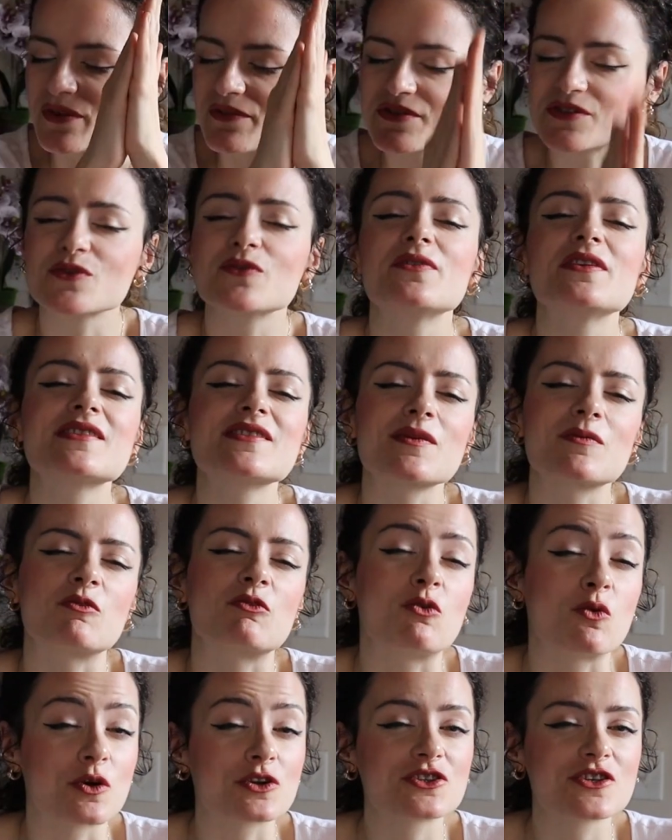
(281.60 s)
We've sous vide
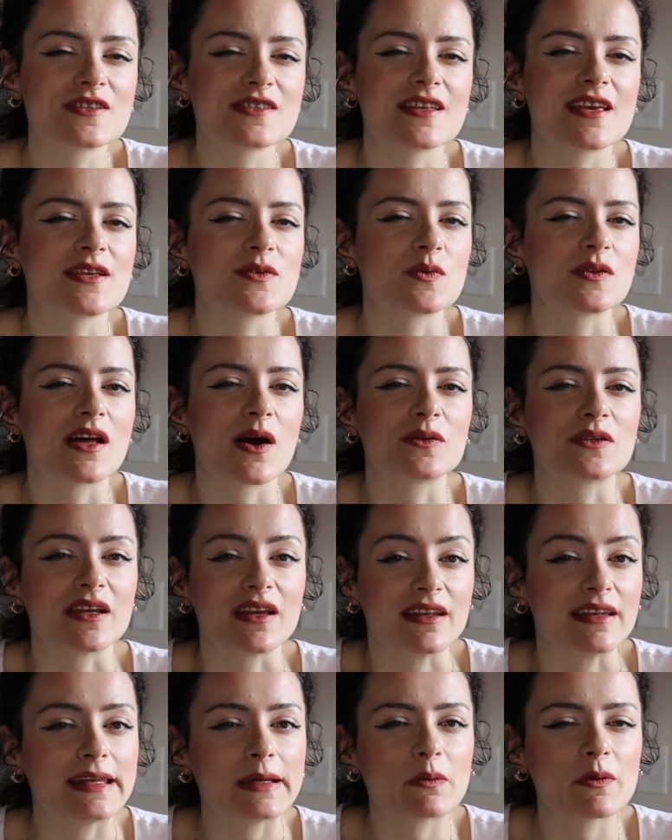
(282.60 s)
some gorgeous steaks
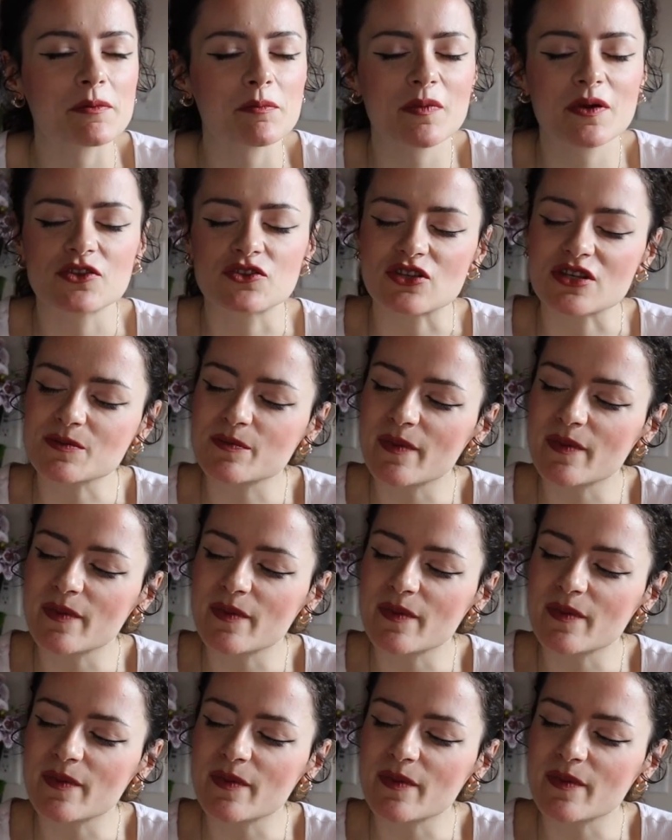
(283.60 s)
without any equipment